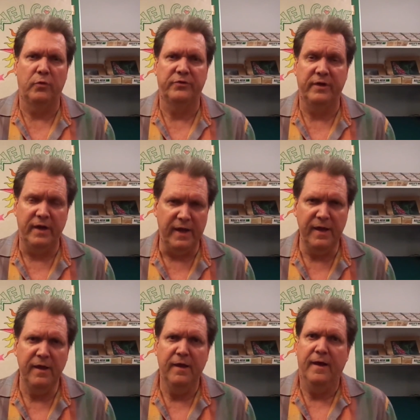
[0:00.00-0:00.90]

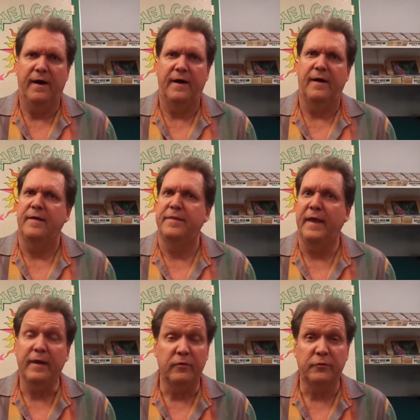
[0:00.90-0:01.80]
today.
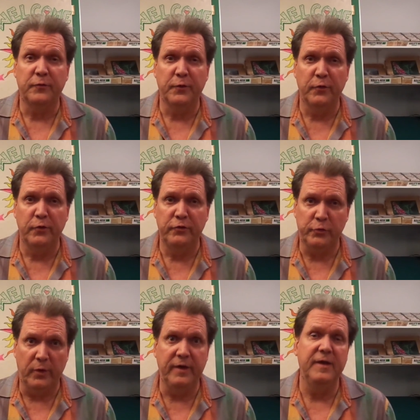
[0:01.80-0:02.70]
Thanks for
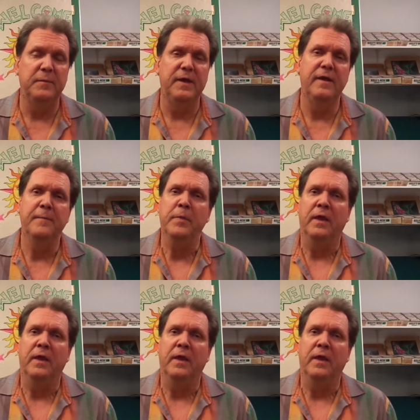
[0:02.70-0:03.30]
joining me.